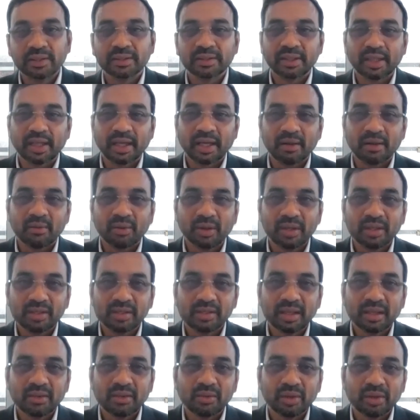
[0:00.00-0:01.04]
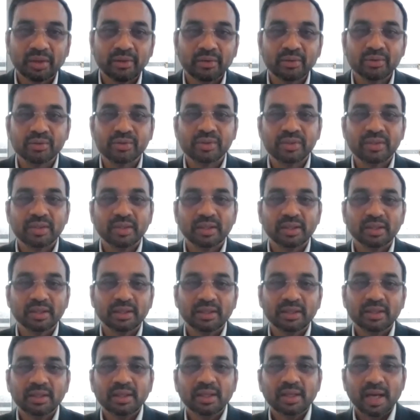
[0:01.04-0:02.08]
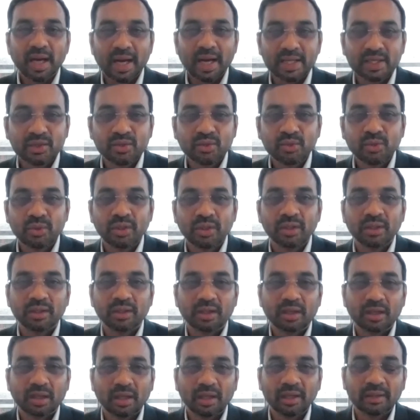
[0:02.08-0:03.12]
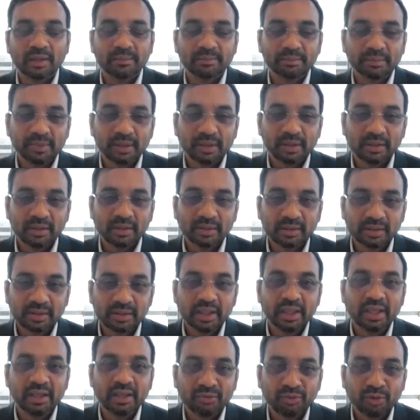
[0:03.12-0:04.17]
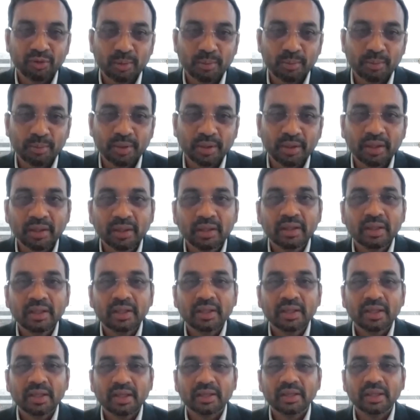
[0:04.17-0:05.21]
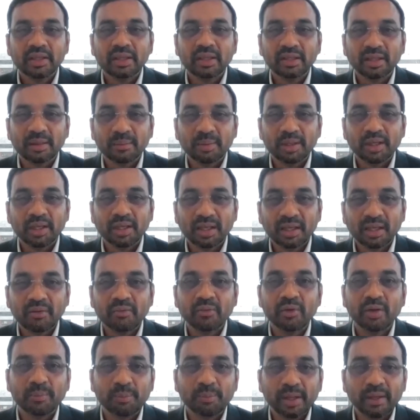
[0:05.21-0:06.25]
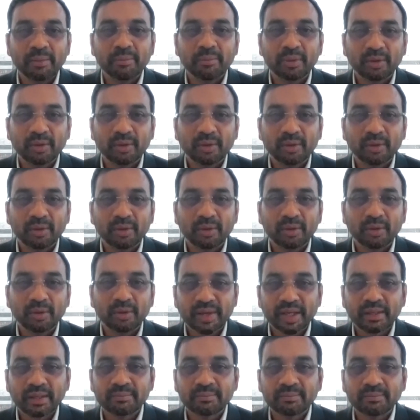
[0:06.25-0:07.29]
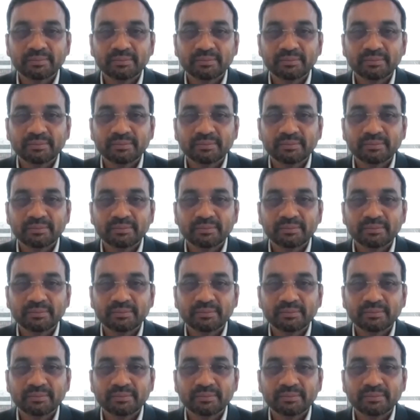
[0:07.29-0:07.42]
The second one is how to reduce the actual city footprint. I think double decker will play both the roles well.